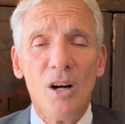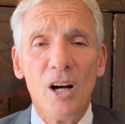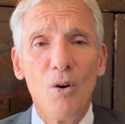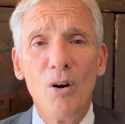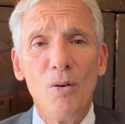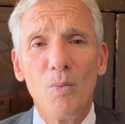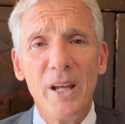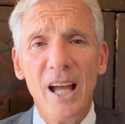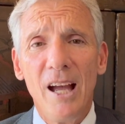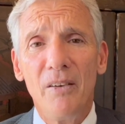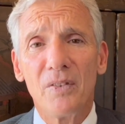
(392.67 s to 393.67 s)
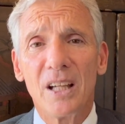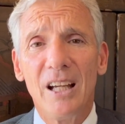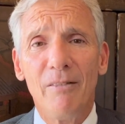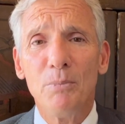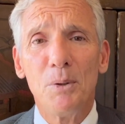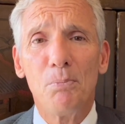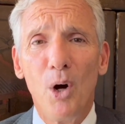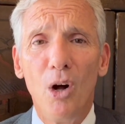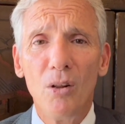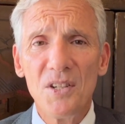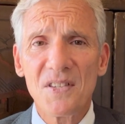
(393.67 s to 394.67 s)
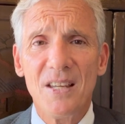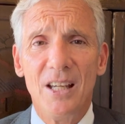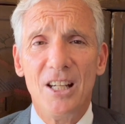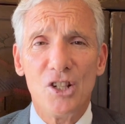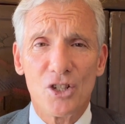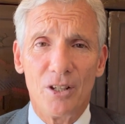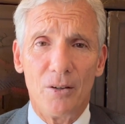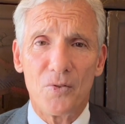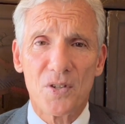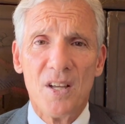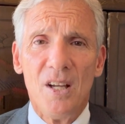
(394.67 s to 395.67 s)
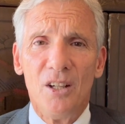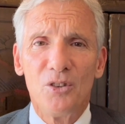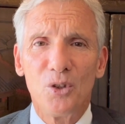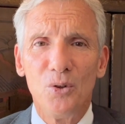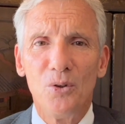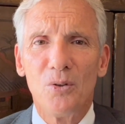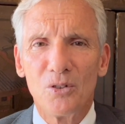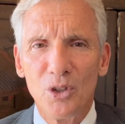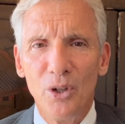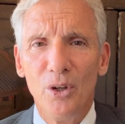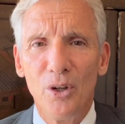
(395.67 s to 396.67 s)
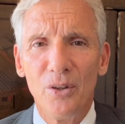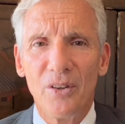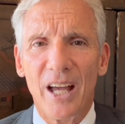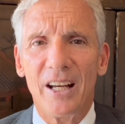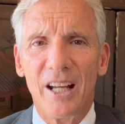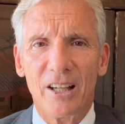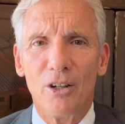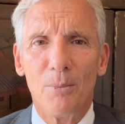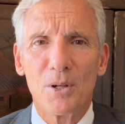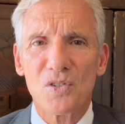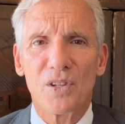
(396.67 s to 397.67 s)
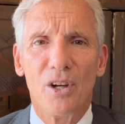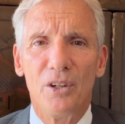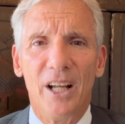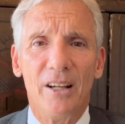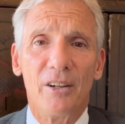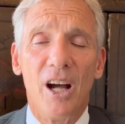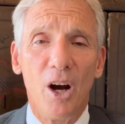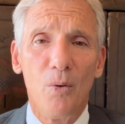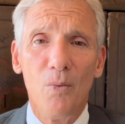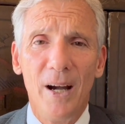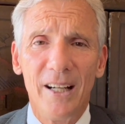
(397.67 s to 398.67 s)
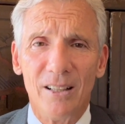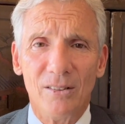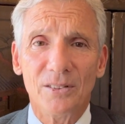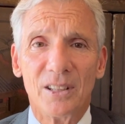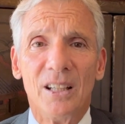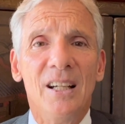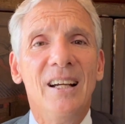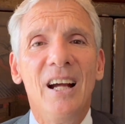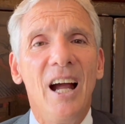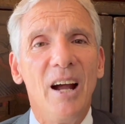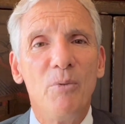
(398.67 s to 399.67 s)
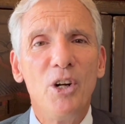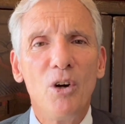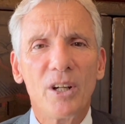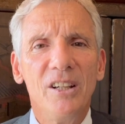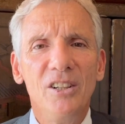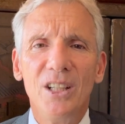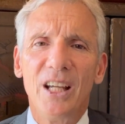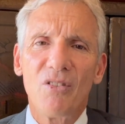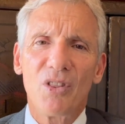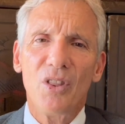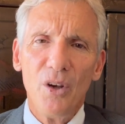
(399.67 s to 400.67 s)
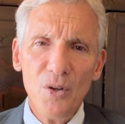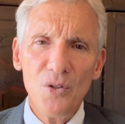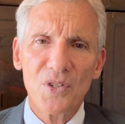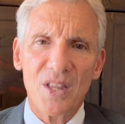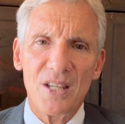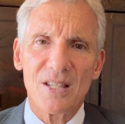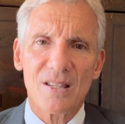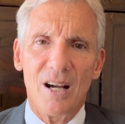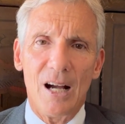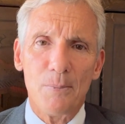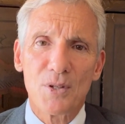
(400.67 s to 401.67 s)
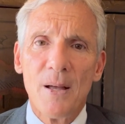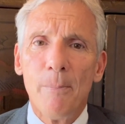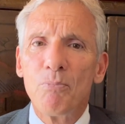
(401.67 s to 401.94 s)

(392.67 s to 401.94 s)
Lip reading: Or we have government policy initiatives to turn that economic slowdown around. And we're not going to get those these times